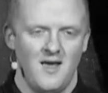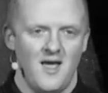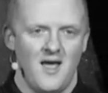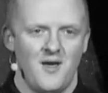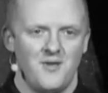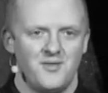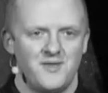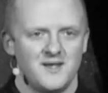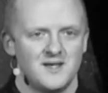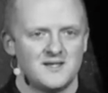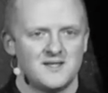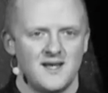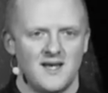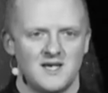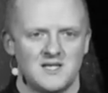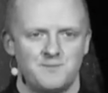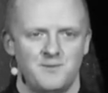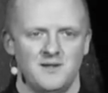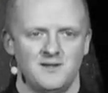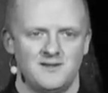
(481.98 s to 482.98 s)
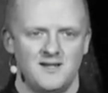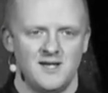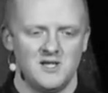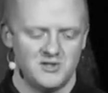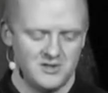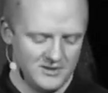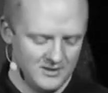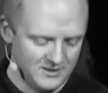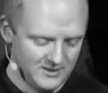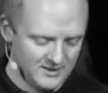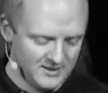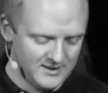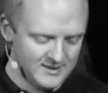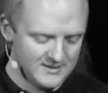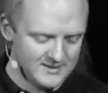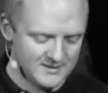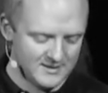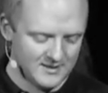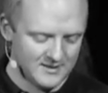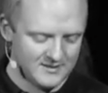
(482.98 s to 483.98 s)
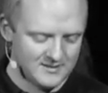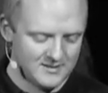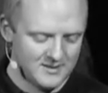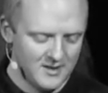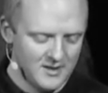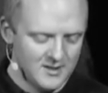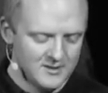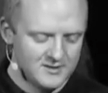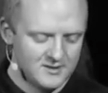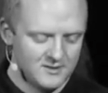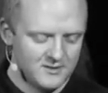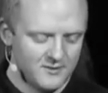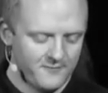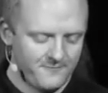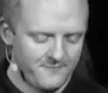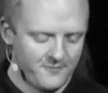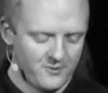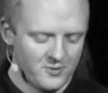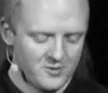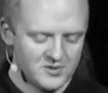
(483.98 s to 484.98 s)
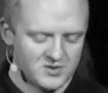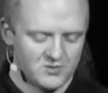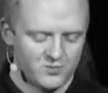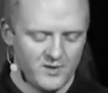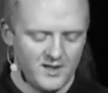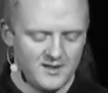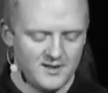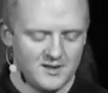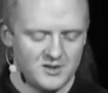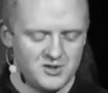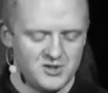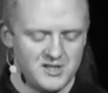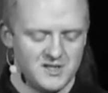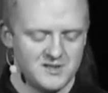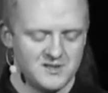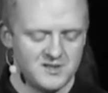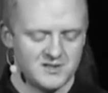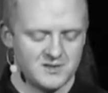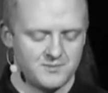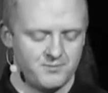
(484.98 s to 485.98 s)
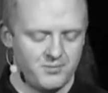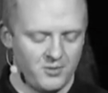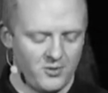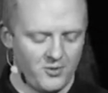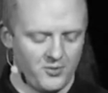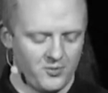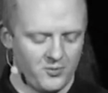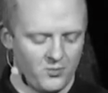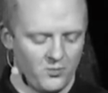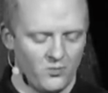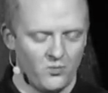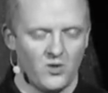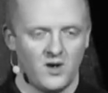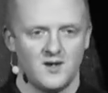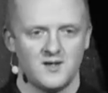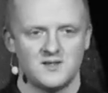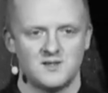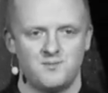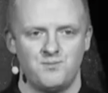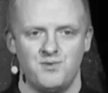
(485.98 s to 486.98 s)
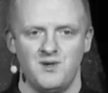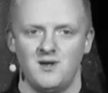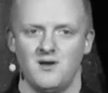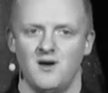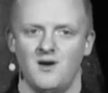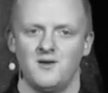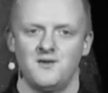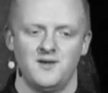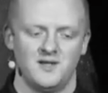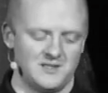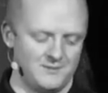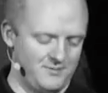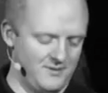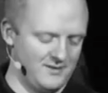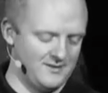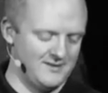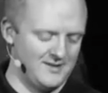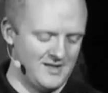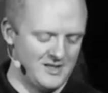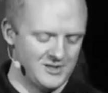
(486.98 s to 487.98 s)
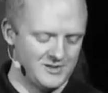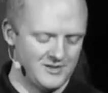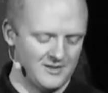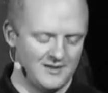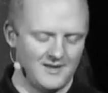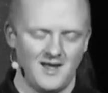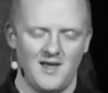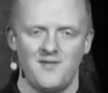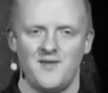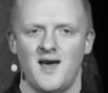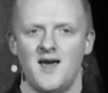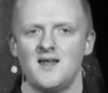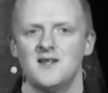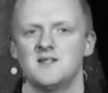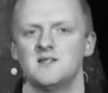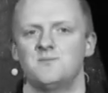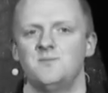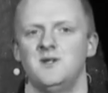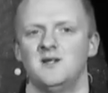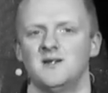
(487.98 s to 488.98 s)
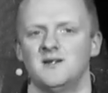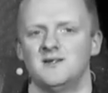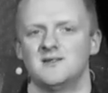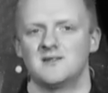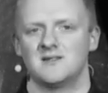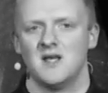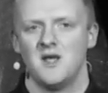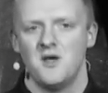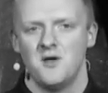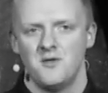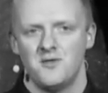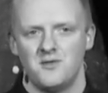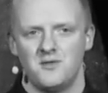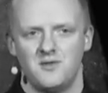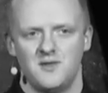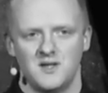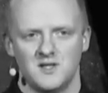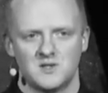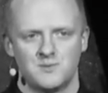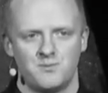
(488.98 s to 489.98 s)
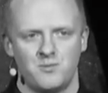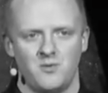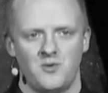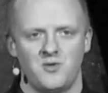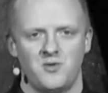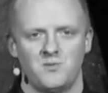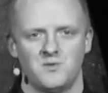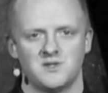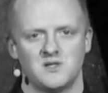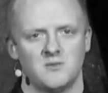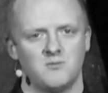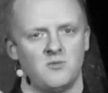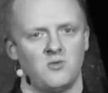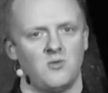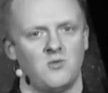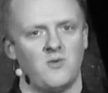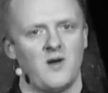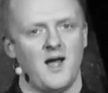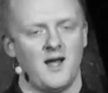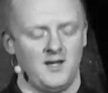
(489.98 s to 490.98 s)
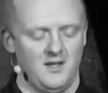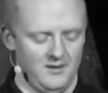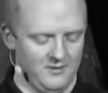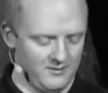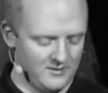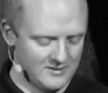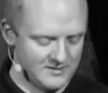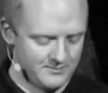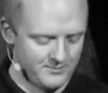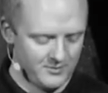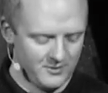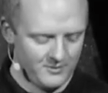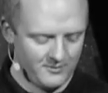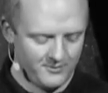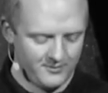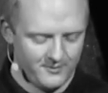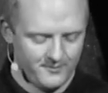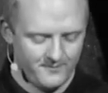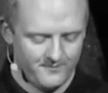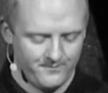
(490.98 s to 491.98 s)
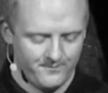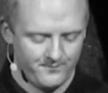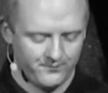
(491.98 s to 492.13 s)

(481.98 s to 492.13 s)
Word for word: And this expectation leads us to the first way that Jesus' birth was beyond expectation, and that is because this birth was a miraculous birth.